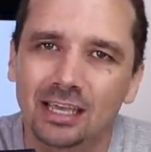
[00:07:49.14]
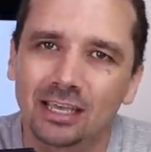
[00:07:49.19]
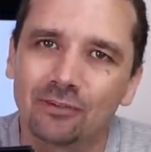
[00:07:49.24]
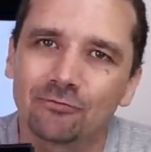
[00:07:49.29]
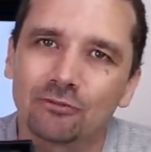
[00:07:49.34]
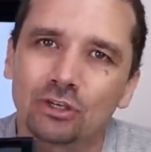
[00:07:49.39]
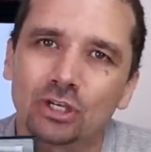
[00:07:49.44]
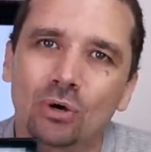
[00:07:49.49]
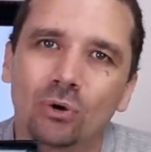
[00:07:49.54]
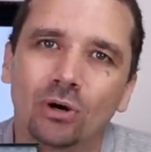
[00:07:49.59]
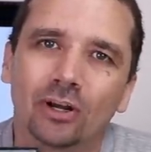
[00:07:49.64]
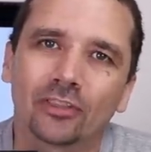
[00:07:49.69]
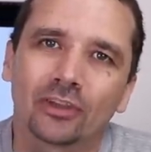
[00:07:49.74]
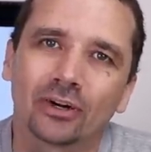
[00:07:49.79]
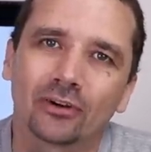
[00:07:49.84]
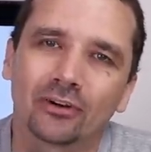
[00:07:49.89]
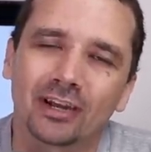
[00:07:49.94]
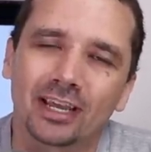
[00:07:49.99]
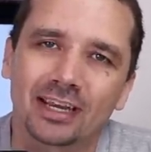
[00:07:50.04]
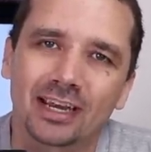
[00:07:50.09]
If you go on
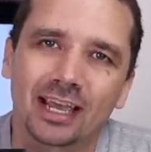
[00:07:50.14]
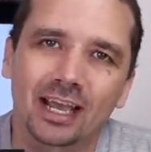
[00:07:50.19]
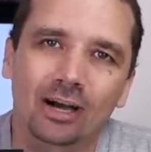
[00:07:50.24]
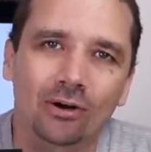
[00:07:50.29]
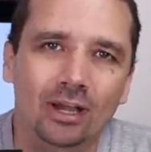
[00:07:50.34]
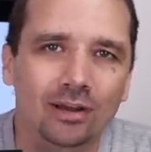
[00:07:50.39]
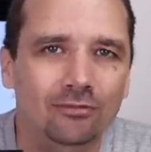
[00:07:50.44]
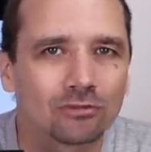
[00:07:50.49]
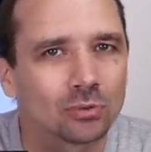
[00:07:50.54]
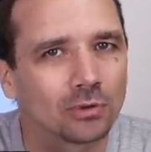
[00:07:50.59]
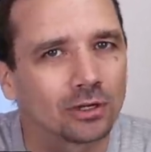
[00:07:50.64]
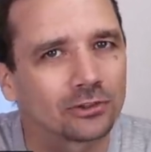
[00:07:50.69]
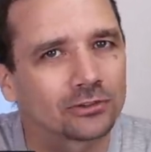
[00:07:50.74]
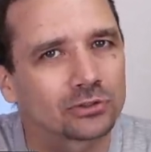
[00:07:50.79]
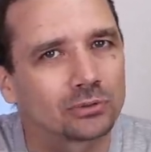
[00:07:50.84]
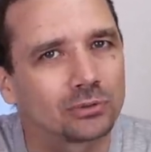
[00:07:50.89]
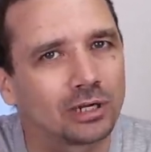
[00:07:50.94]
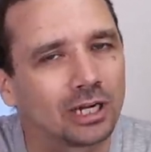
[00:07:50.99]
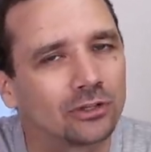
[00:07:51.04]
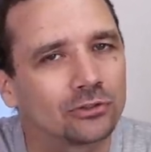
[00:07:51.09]
there right now, every once
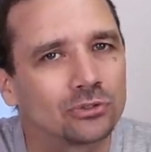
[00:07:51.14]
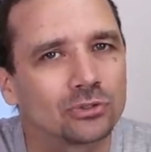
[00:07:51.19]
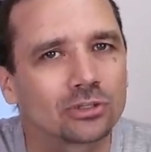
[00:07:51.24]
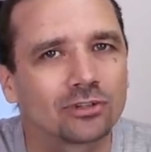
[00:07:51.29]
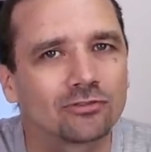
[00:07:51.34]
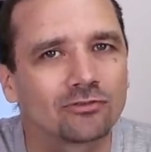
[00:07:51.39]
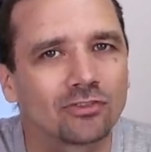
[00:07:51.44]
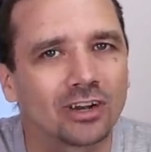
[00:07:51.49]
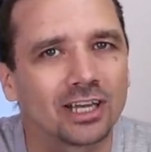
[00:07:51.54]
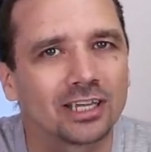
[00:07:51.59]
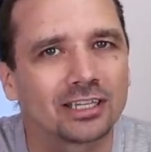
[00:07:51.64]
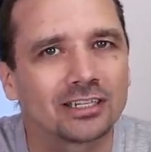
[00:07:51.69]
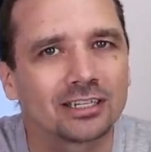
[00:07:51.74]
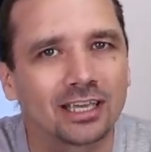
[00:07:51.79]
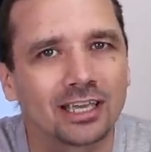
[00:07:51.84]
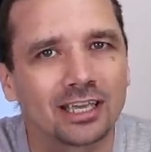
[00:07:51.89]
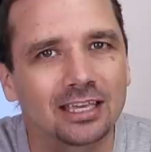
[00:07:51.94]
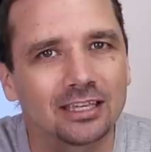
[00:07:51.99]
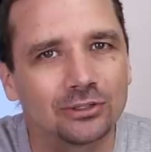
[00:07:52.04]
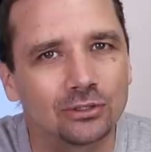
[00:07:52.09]
in a while you can find
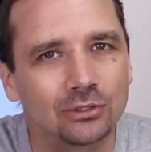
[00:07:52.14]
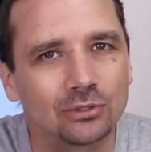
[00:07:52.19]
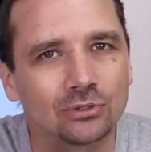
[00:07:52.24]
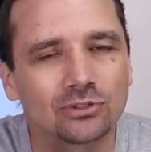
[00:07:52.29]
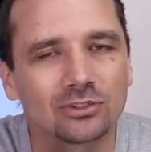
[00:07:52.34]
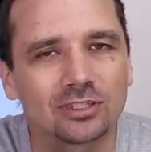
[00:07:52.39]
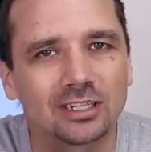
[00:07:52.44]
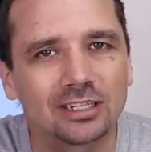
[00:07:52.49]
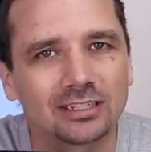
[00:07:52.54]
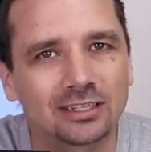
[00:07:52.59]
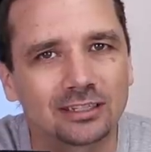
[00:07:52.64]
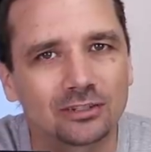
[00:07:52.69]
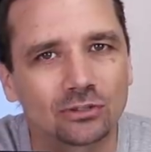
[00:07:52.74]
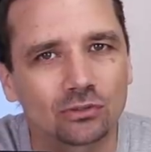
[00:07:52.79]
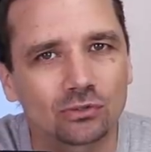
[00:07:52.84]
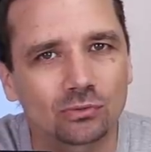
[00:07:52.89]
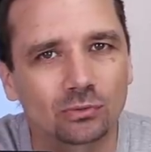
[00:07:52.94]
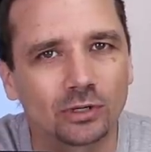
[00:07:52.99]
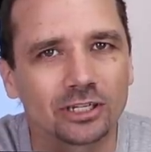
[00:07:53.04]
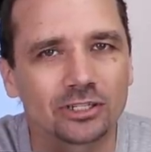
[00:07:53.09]
a used Nintendo
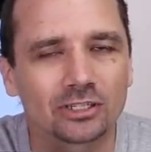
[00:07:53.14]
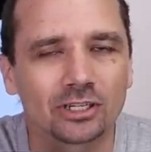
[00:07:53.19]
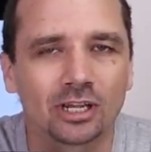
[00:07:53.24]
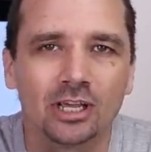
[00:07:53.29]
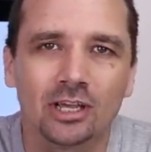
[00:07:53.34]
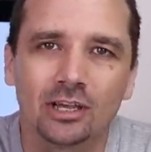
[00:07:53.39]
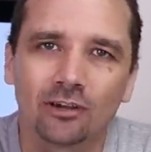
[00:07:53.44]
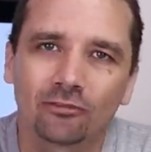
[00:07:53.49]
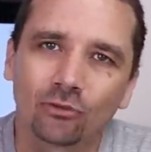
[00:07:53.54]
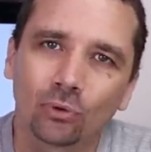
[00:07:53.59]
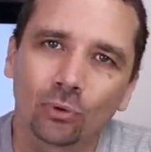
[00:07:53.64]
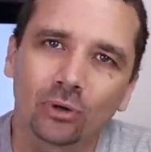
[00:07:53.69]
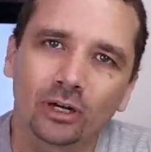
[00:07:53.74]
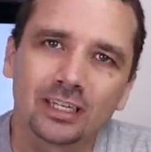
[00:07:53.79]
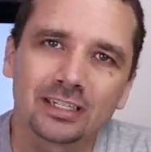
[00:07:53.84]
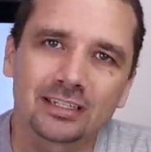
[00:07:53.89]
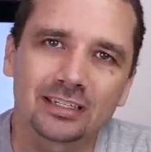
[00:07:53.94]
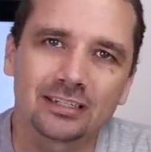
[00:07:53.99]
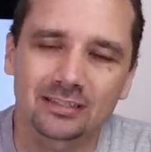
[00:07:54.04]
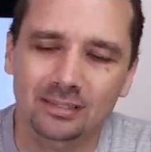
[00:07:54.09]
Switch for
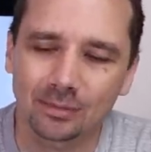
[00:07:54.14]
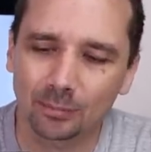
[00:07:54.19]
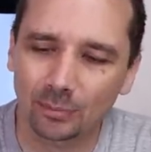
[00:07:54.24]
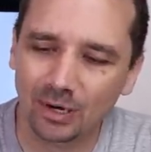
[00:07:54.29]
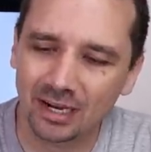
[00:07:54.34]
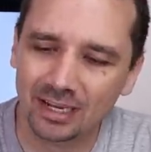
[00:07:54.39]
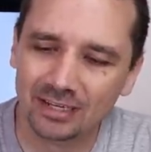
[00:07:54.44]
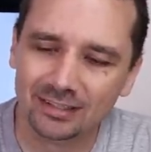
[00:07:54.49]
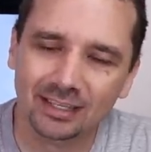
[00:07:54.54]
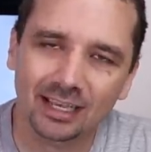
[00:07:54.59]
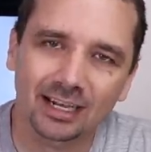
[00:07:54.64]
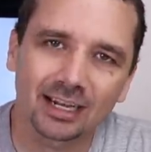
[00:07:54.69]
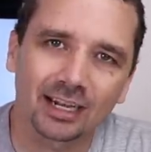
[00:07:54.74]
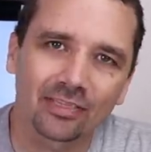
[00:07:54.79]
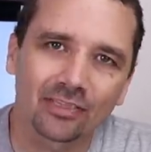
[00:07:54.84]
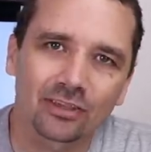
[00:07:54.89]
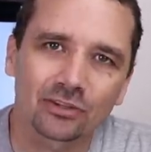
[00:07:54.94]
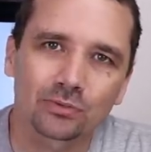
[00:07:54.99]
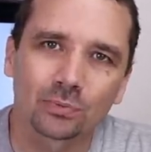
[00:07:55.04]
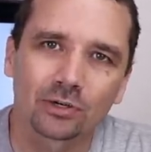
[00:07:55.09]
a decent price. I
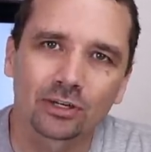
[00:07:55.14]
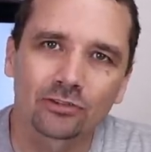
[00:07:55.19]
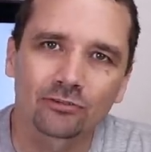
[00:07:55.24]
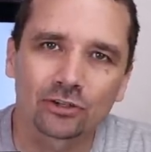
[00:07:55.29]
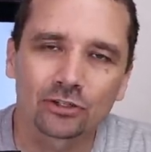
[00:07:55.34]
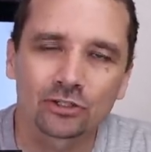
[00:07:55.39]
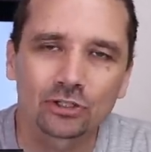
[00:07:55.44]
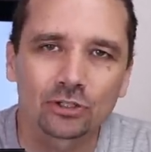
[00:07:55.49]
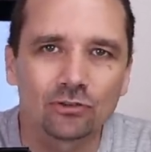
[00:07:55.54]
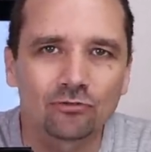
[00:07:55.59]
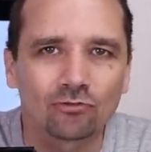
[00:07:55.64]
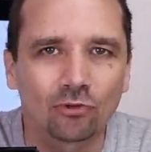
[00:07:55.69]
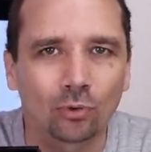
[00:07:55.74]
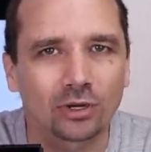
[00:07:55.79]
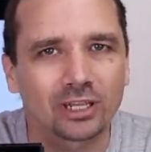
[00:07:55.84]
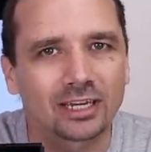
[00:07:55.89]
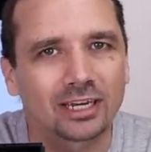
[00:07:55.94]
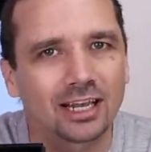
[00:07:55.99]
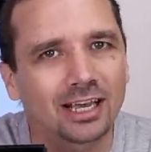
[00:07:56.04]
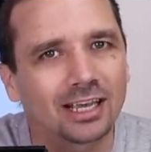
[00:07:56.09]
got this one for two
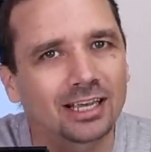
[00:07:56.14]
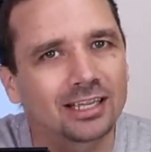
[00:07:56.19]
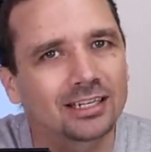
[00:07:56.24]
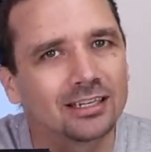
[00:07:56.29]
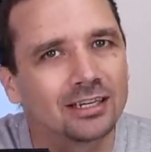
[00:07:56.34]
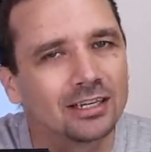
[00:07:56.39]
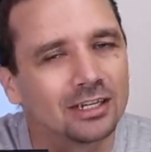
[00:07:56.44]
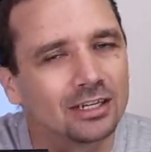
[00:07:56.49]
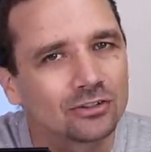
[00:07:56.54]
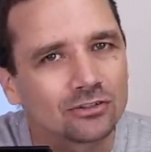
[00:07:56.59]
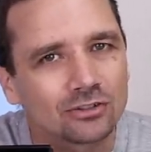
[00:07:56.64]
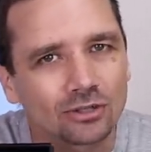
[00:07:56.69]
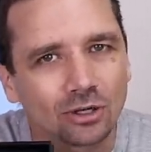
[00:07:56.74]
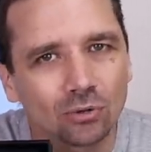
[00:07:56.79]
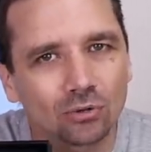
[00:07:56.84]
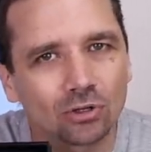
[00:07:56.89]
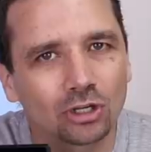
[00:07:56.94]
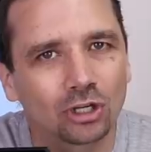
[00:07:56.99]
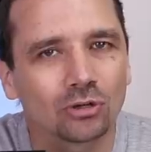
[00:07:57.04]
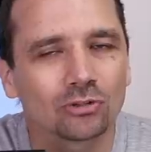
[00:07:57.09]
forty-nine,
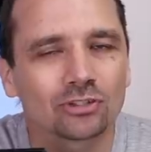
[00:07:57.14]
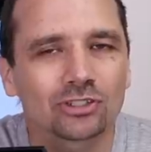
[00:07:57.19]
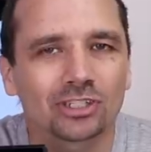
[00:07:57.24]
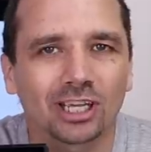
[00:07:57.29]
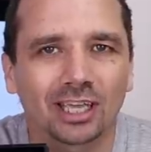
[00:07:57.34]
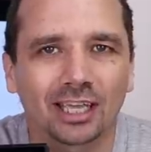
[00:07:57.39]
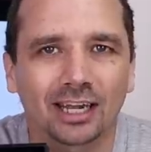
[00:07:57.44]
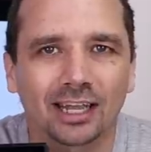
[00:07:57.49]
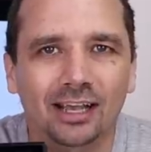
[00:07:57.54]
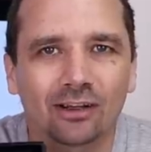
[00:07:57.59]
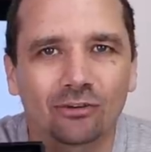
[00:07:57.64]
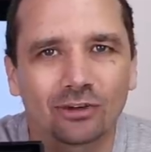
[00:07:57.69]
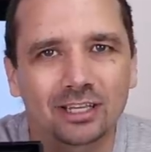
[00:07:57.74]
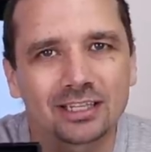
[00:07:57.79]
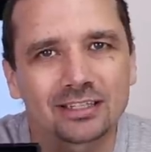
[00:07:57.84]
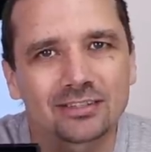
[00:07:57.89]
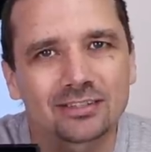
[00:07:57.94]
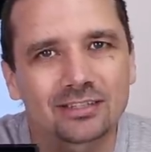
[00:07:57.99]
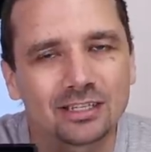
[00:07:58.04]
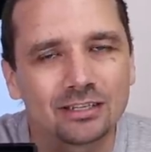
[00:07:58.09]
so go check it out
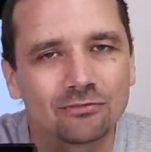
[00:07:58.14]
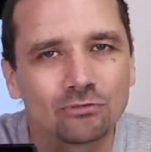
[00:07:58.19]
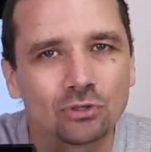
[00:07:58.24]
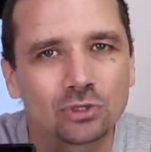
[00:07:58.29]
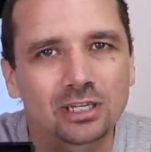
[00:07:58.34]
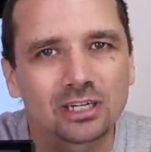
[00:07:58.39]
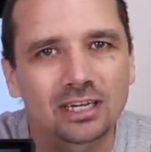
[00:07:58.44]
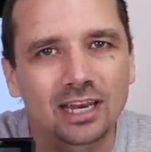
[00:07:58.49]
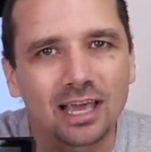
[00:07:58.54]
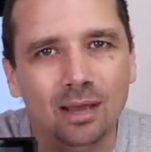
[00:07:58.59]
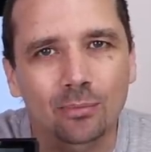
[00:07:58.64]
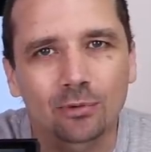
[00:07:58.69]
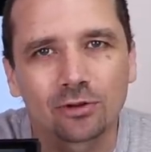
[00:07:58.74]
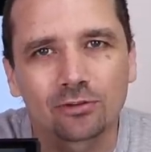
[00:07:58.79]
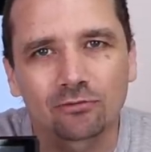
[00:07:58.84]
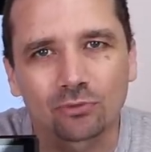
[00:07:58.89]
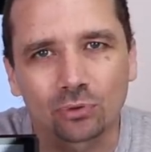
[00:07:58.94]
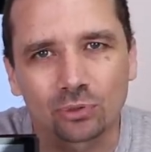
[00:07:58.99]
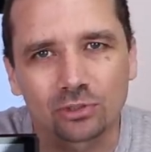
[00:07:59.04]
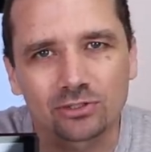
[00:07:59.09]
and see if you can nab
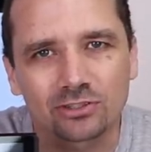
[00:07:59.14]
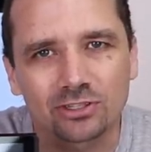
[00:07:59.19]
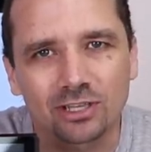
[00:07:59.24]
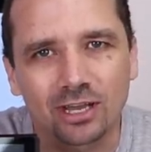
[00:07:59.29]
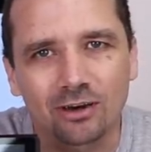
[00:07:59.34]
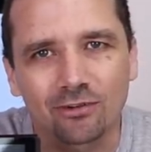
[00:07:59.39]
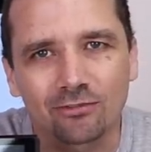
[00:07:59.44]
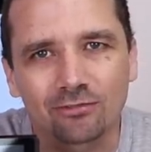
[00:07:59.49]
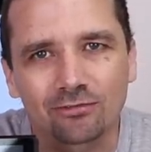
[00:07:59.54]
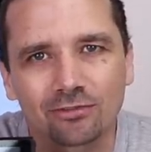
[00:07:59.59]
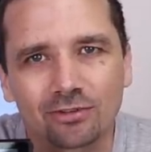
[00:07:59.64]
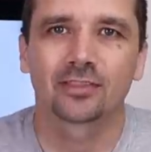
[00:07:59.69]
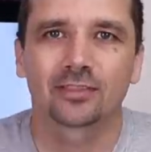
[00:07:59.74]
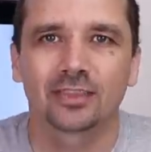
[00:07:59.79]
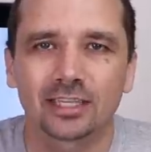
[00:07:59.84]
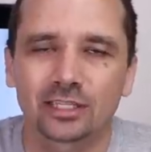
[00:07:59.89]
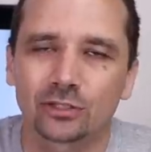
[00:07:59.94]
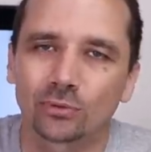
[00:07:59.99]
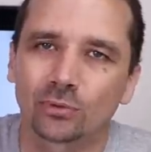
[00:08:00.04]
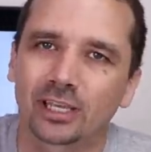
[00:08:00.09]
one for yourself.
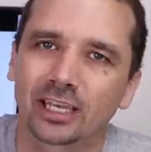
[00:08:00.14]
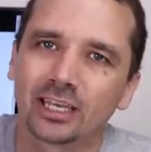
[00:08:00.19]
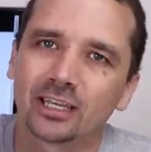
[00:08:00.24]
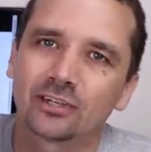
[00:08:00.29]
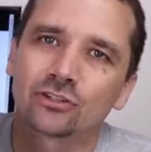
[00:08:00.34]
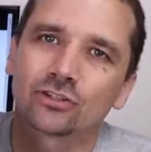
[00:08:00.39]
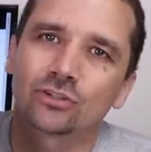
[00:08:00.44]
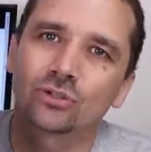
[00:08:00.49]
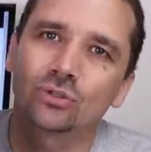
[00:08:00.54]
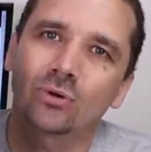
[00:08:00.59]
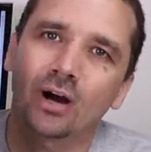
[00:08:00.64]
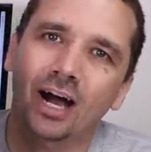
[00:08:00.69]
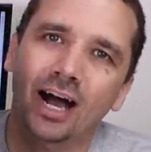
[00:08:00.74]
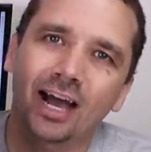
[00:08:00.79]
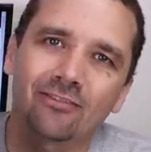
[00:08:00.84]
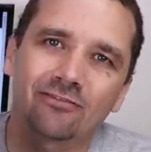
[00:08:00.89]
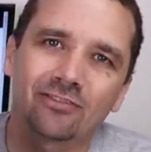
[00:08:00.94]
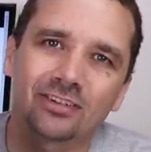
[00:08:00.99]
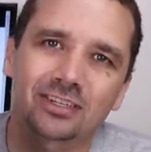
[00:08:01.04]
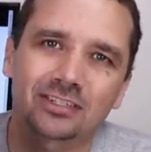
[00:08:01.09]
Thank you again to
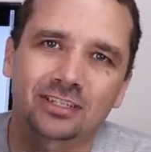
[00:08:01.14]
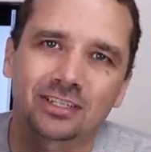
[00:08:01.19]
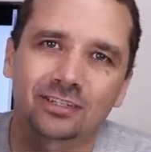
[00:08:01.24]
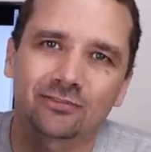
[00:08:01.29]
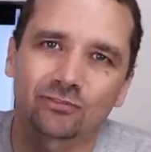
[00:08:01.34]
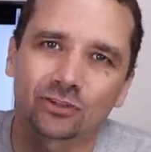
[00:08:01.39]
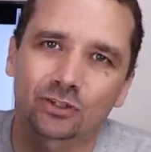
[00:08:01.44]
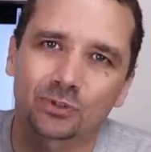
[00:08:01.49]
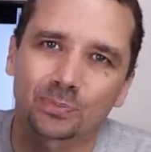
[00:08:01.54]
iFixit for